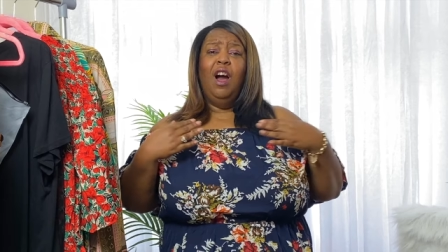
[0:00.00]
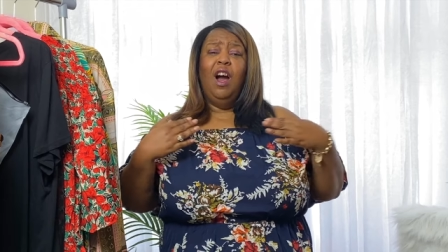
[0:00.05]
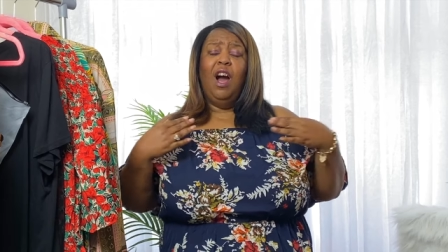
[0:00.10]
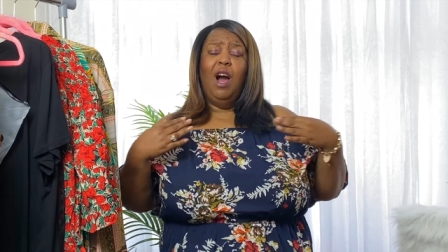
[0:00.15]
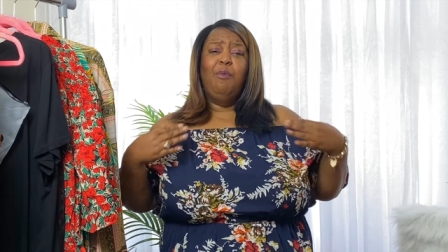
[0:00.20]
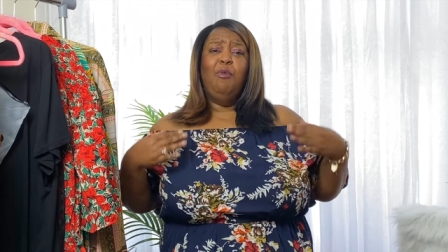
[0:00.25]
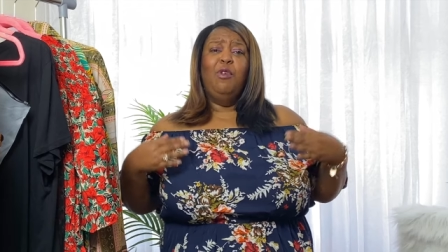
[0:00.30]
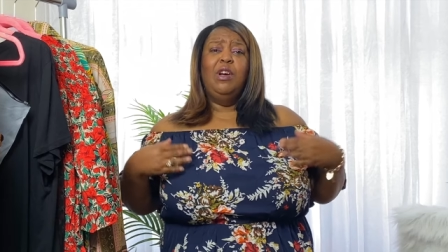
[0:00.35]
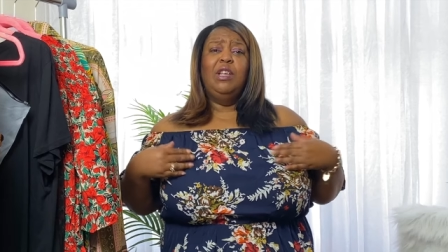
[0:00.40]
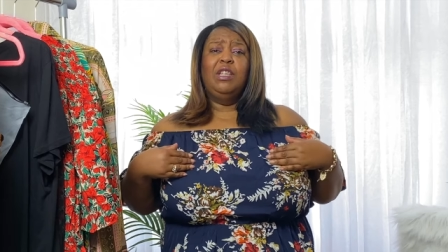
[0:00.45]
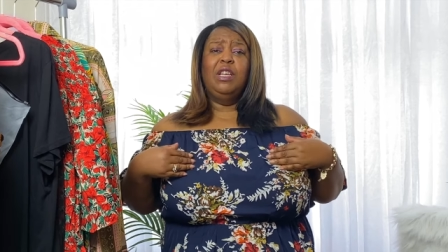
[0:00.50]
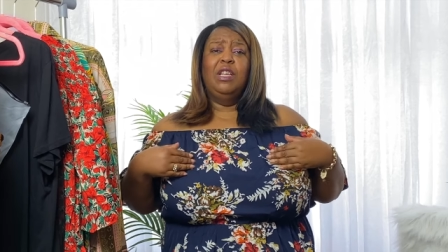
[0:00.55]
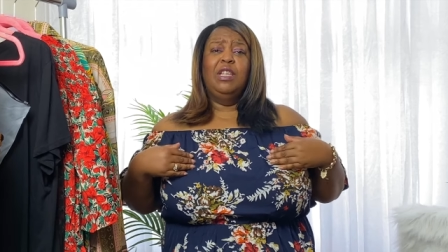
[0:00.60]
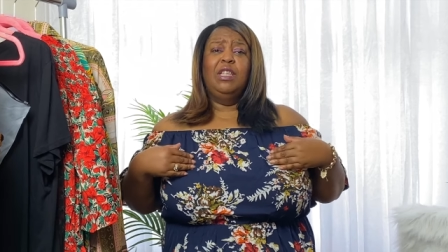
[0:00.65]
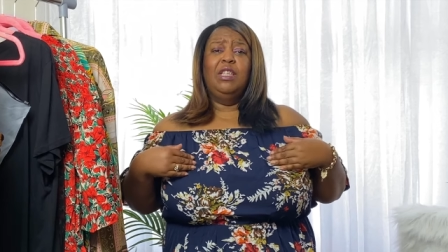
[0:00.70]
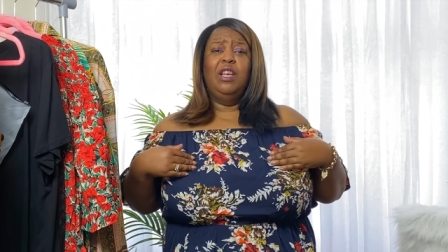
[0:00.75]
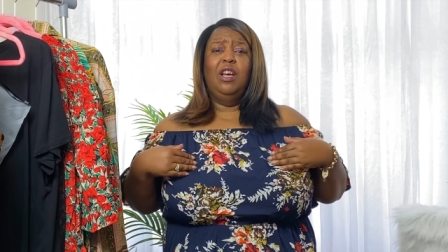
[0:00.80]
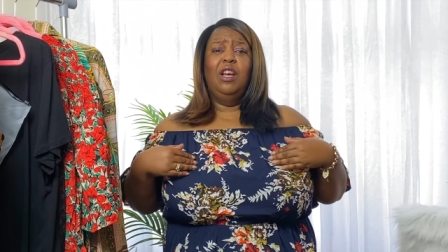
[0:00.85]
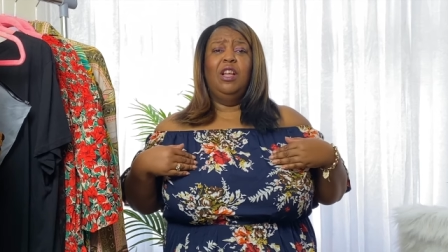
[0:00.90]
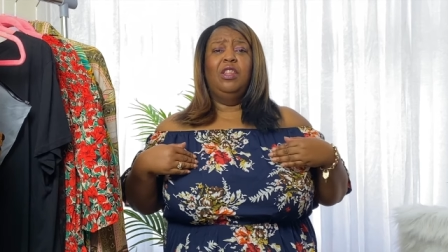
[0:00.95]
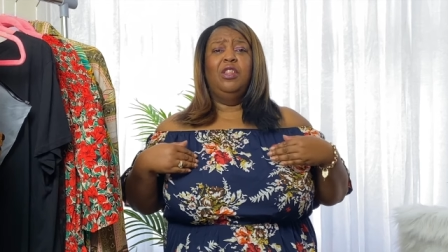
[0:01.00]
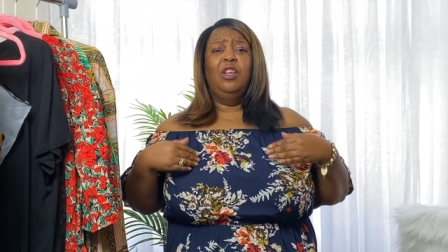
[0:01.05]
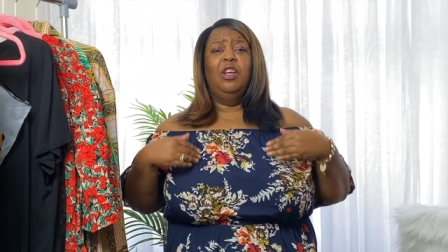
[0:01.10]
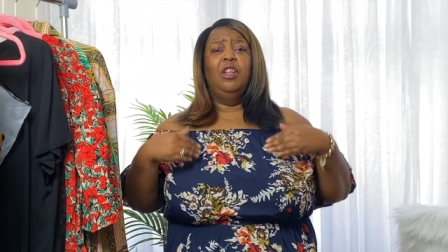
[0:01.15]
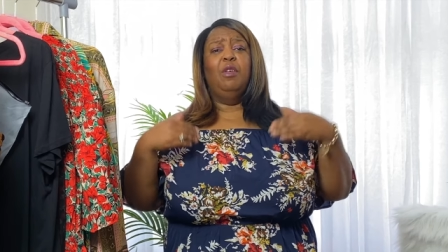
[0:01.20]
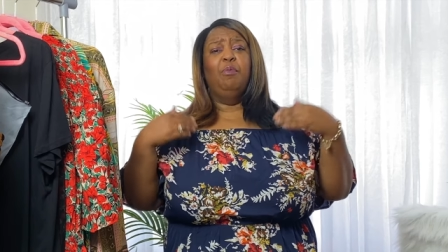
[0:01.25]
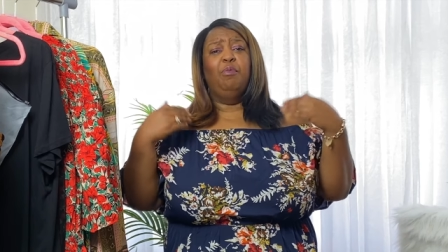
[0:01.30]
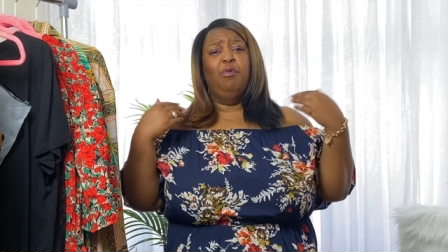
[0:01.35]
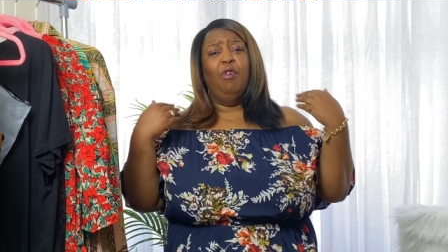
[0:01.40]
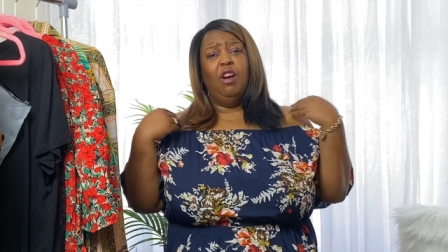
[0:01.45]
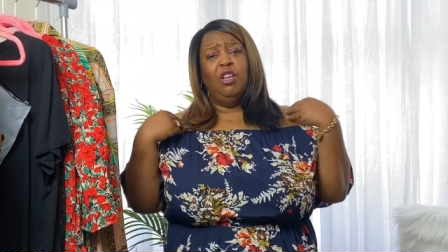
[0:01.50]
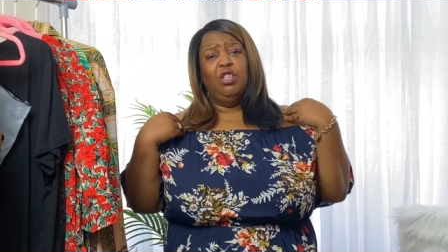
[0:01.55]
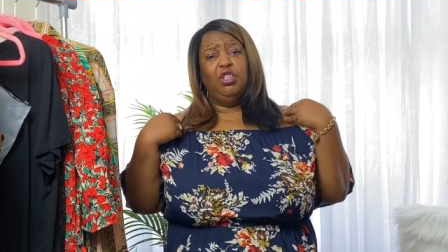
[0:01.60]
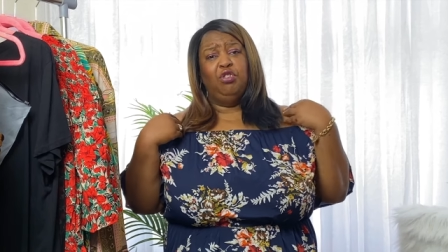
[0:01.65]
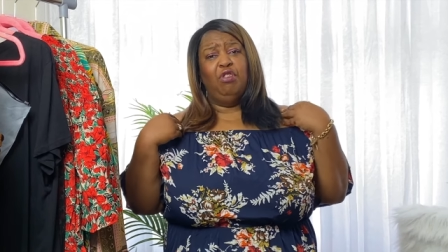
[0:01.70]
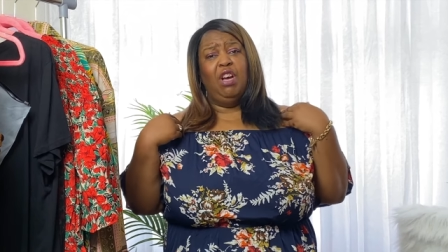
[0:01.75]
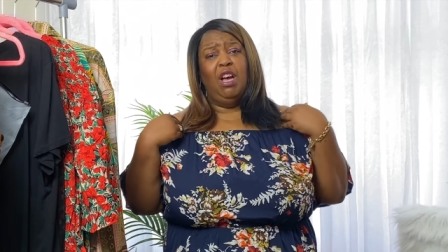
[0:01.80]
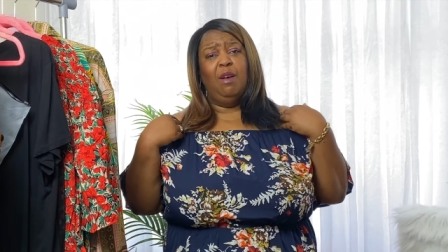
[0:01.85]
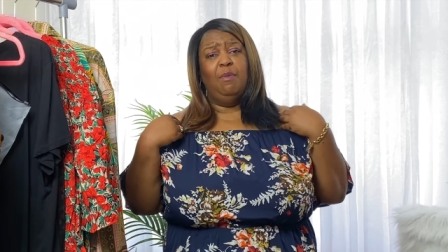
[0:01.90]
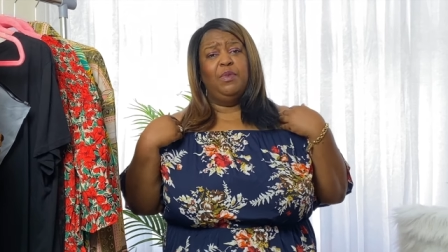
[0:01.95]
I'm always concerned that the bra
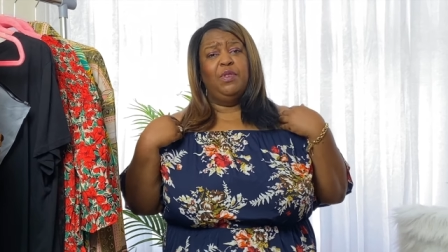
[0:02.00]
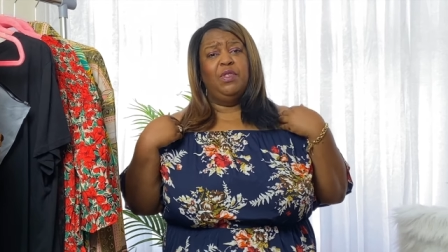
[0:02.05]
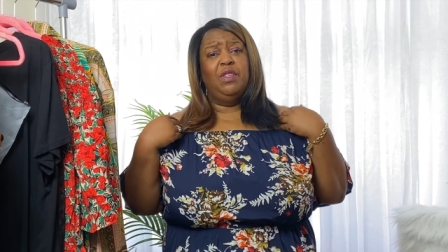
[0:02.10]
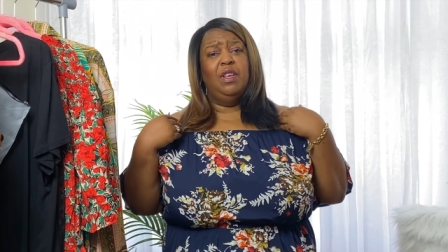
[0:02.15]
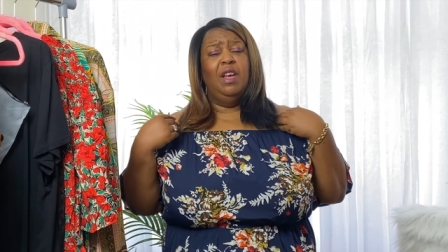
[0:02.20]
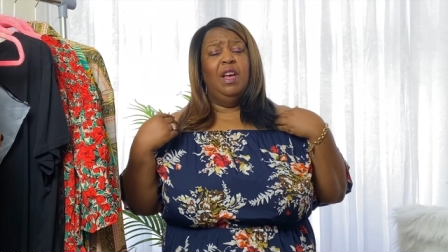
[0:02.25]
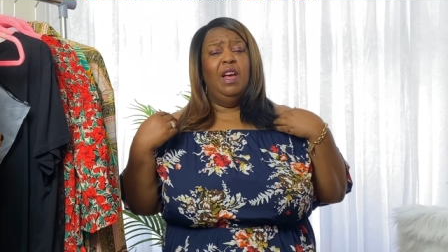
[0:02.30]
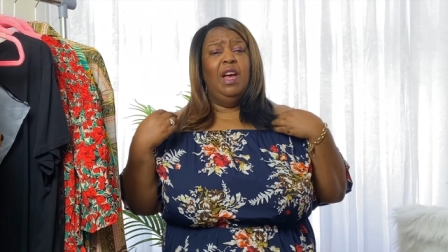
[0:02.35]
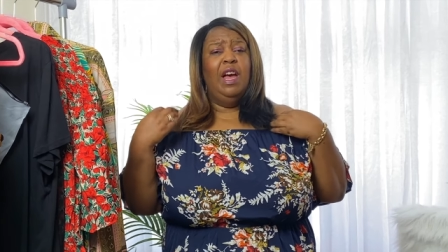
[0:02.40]
straps,